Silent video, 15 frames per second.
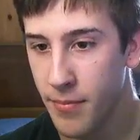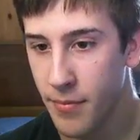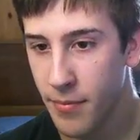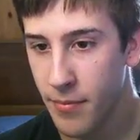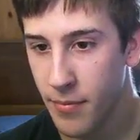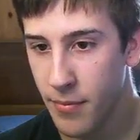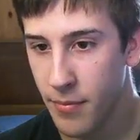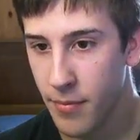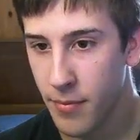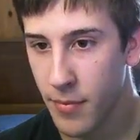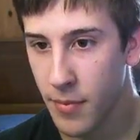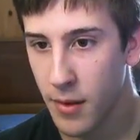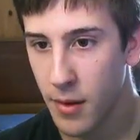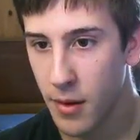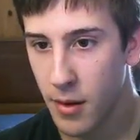
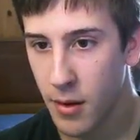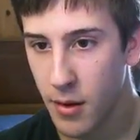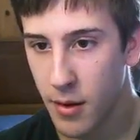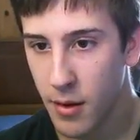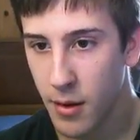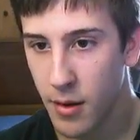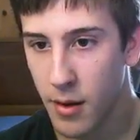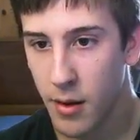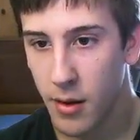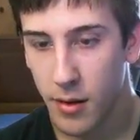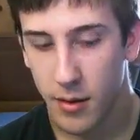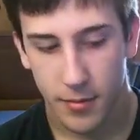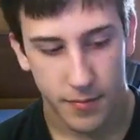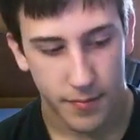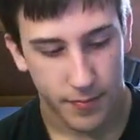
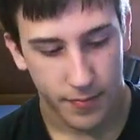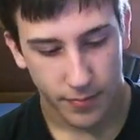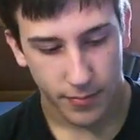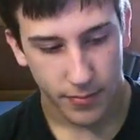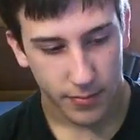[no speech]